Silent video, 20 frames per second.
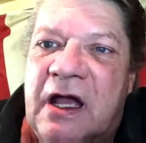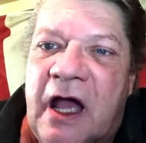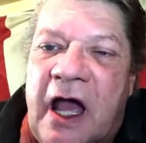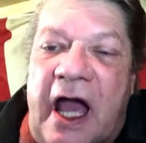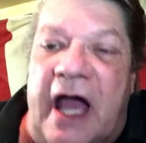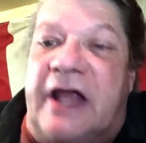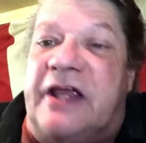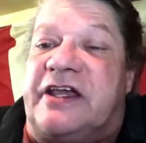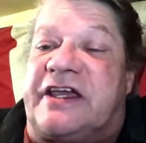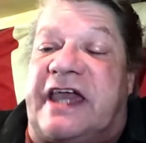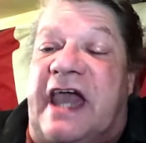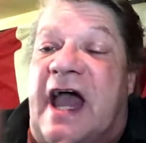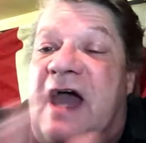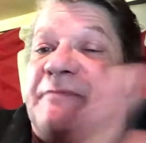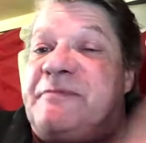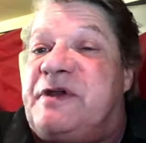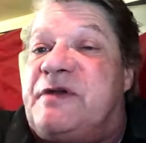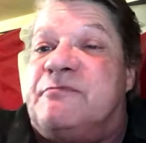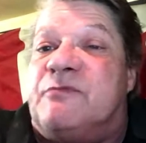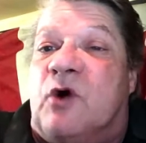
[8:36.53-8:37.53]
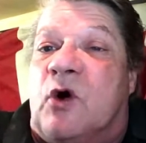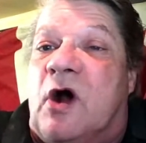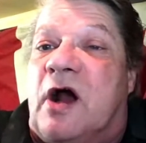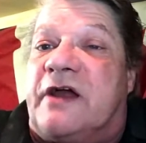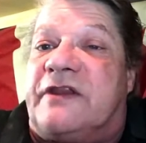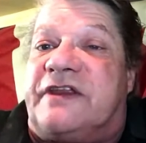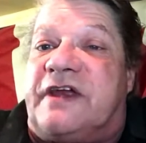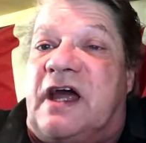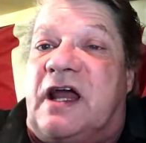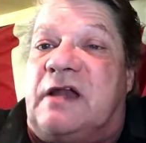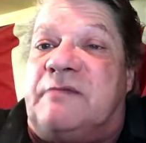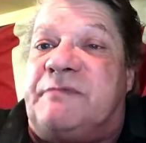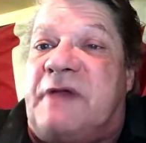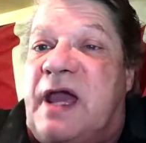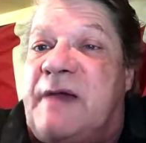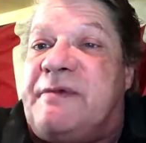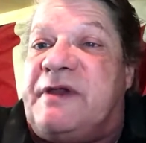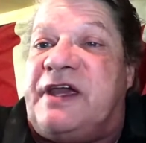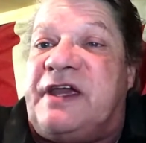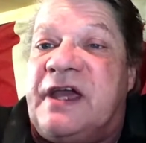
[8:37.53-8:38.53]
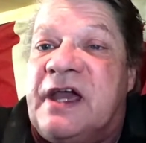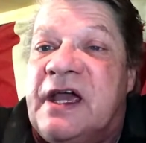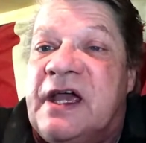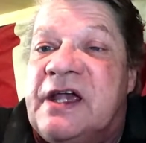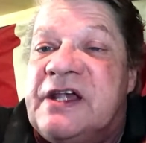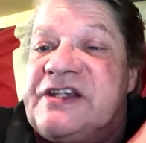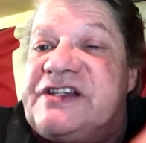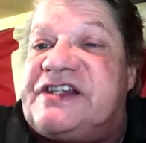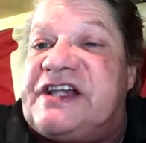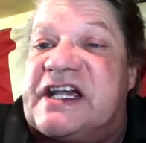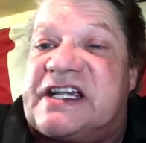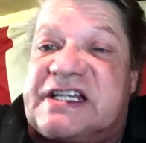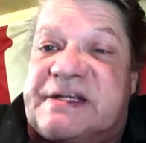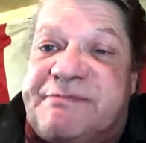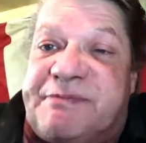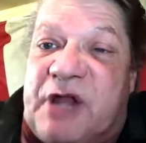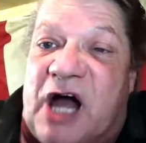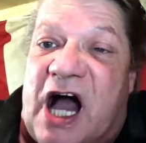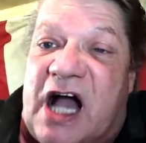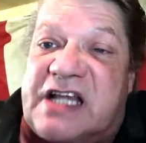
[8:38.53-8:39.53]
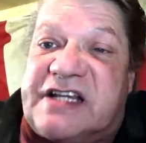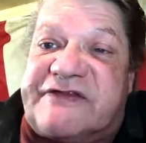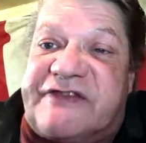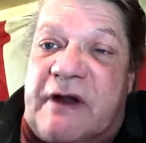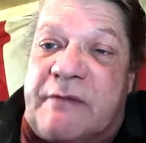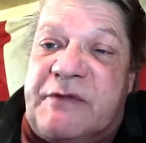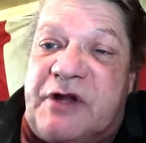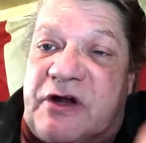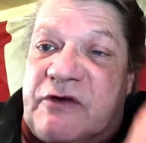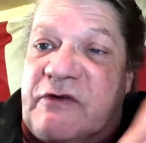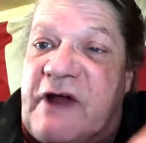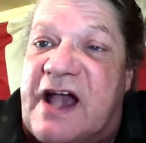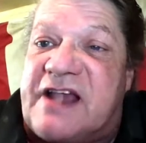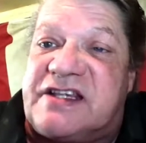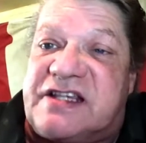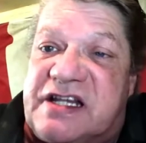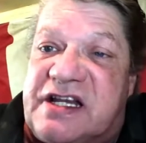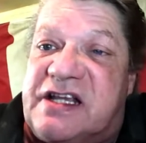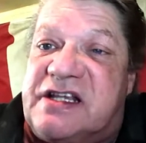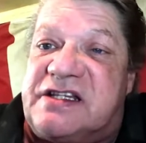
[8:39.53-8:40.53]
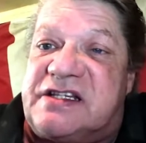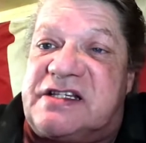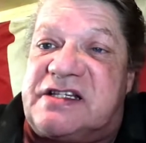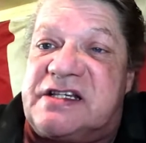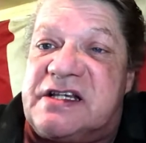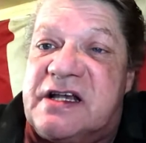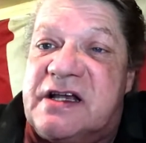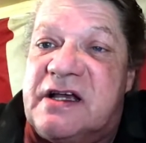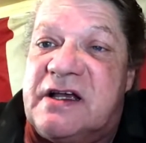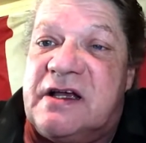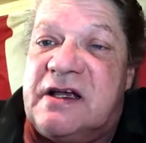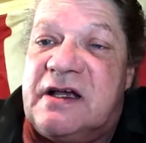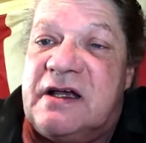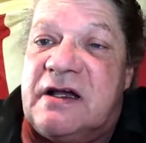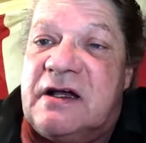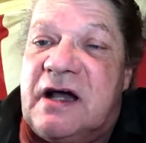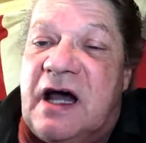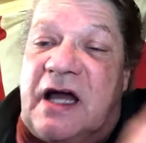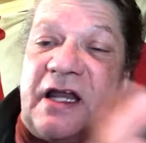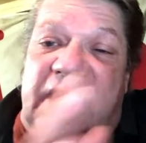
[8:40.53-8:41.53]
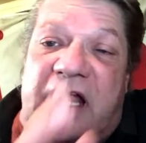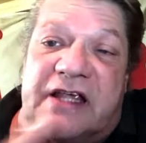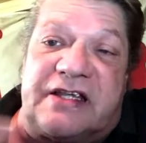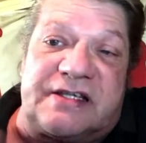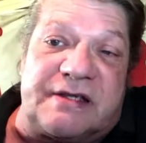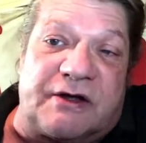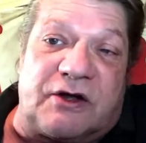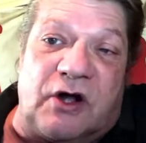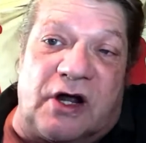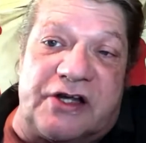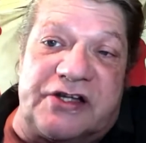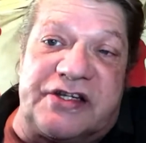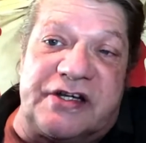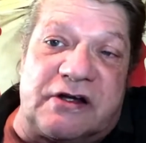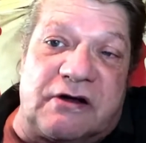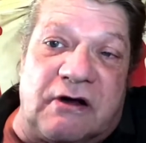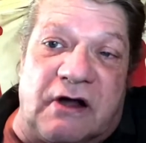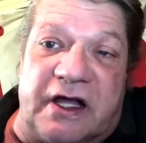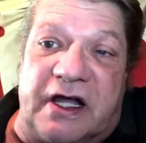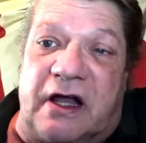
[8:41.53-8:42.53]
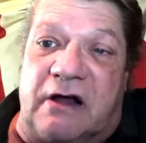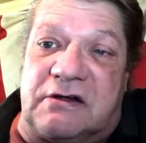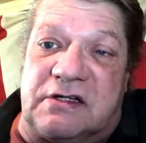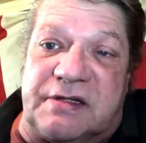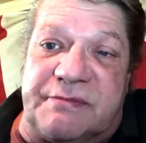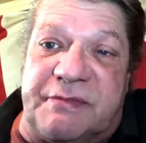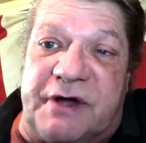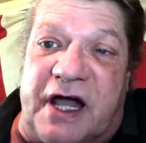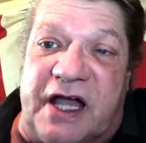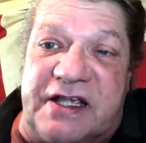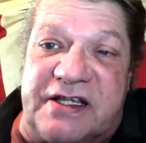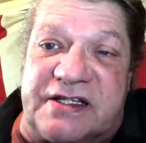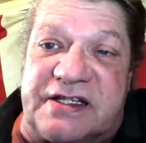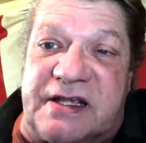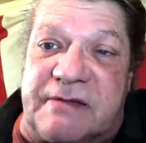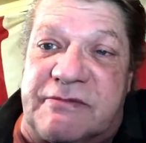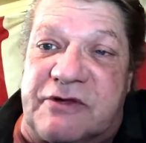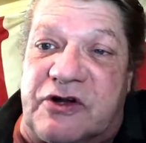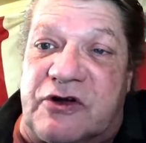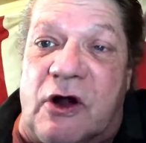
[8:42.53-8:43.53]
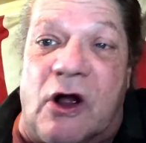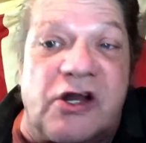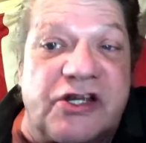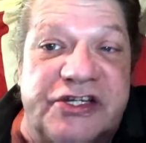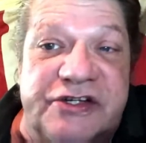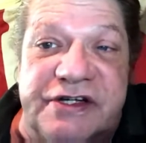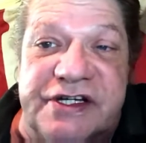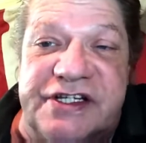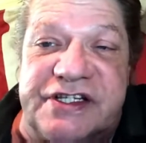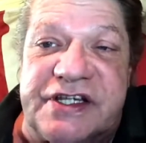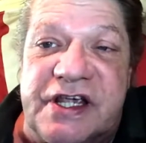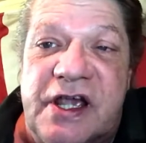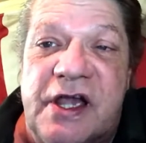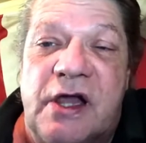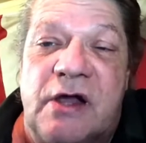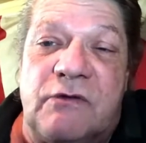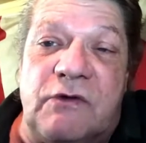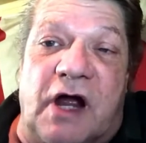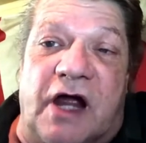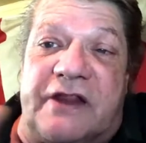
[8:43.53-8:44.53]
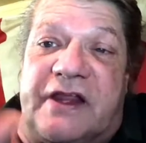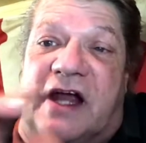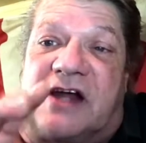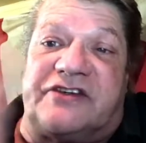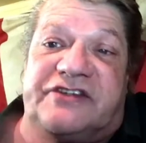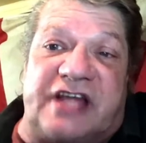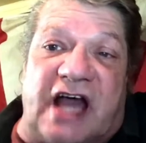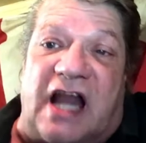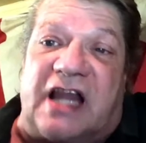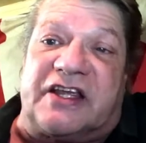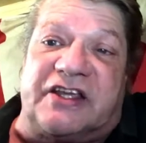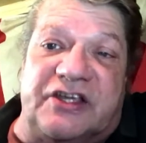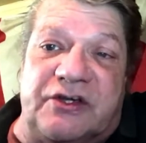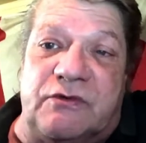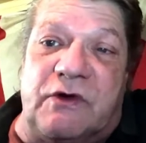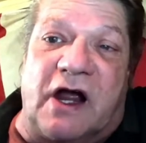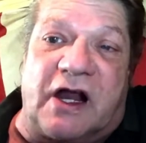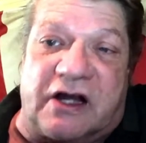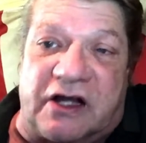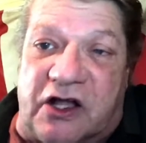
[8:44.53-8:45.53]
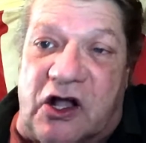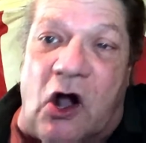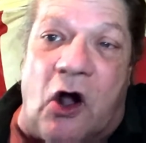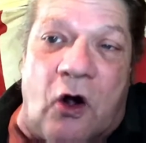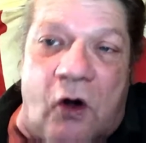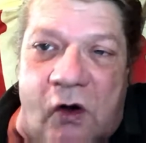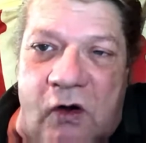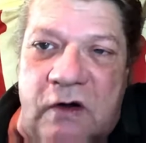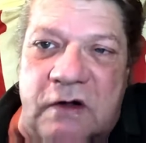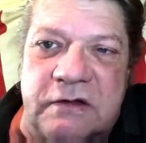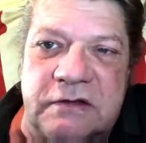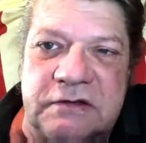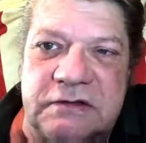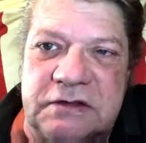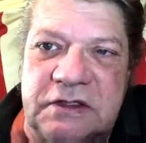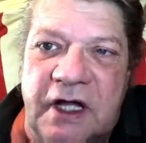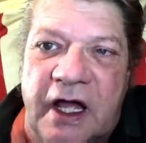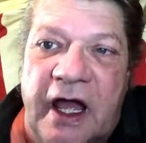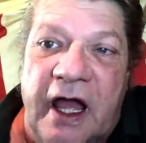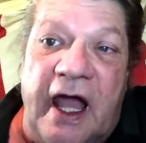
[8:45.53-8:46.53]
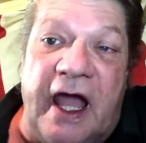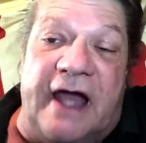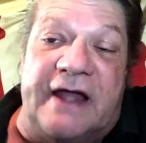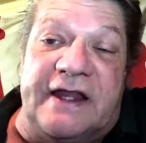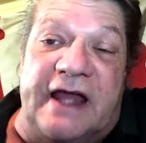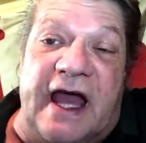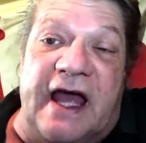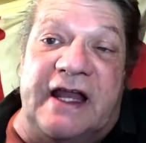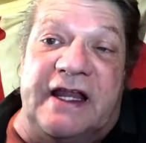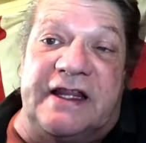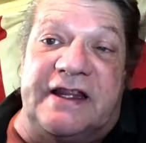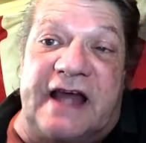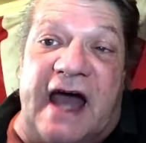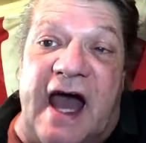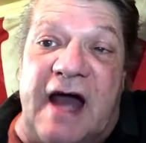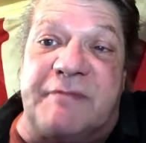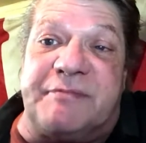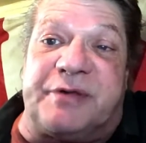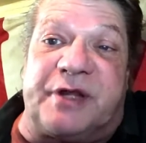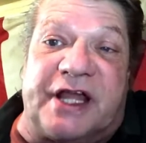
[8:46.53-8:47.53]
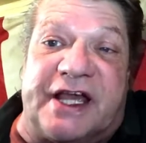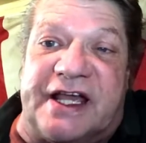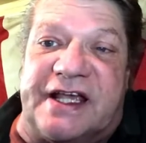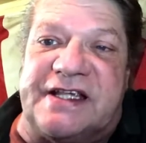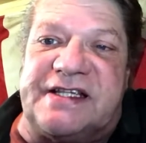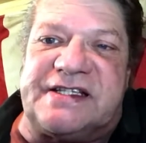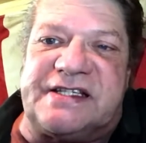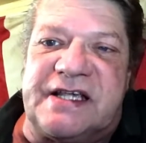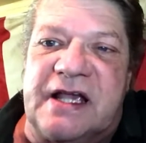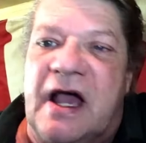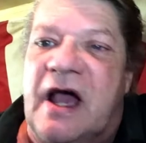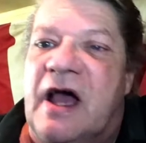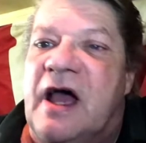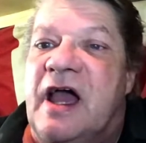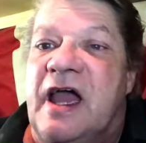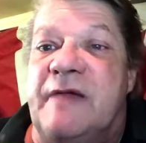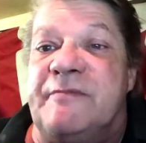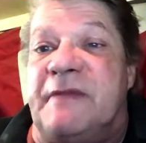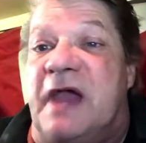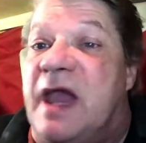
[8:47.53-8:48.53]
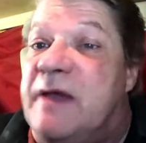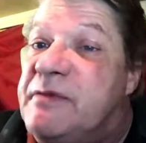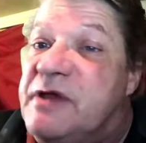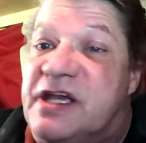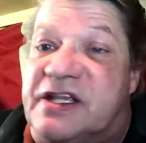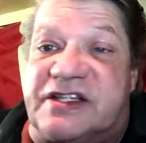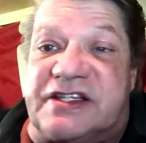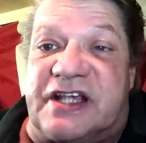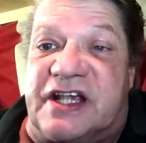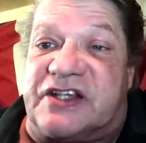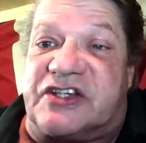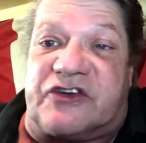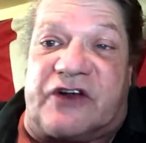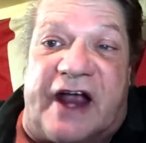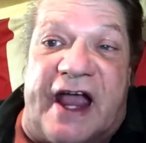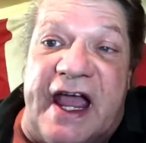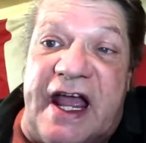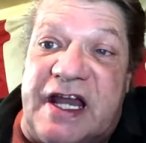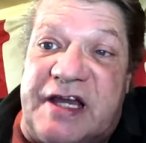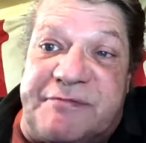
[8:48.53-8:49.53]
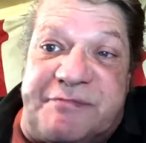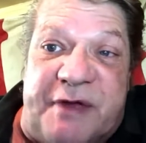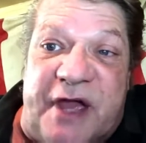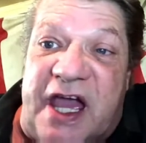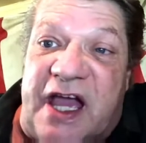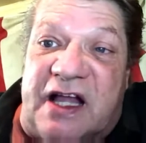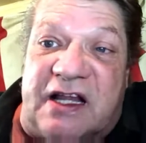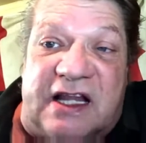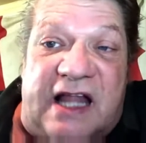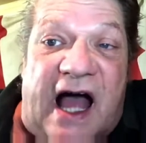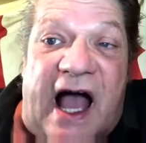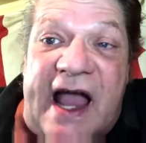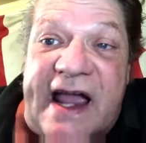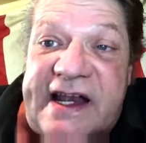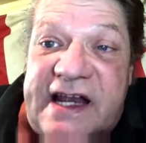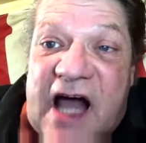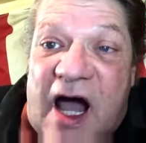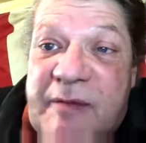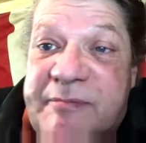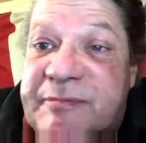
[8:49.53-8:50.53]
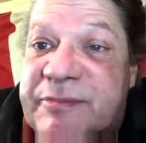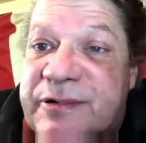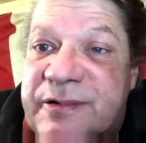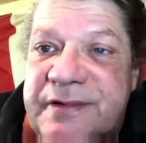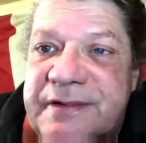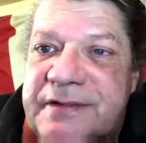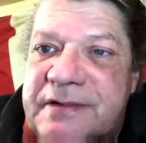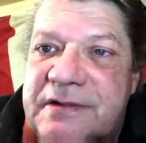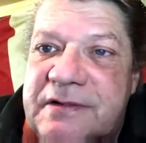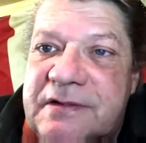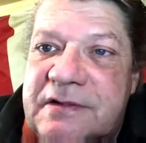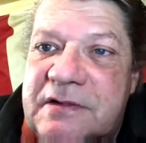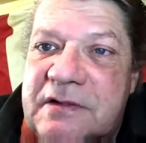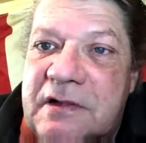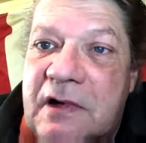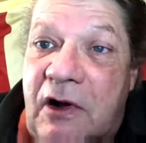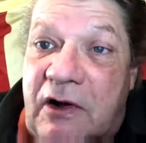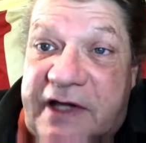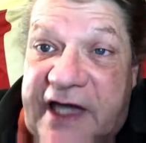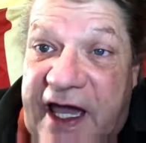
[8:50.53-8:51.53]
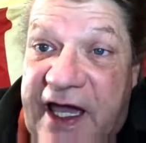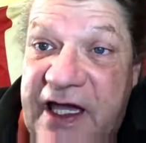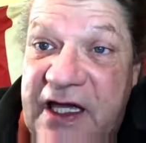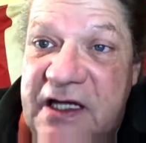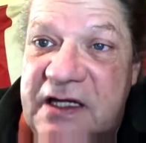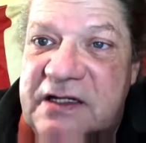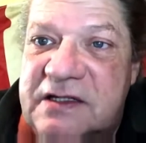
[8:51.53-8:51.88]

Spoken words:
And you can't be more than maybe 6 blocks from your residence, unless, of course, you're going out to buy some groceries where they're telling you where to go. And then in that place, maybe it's this great big lineup. Okay.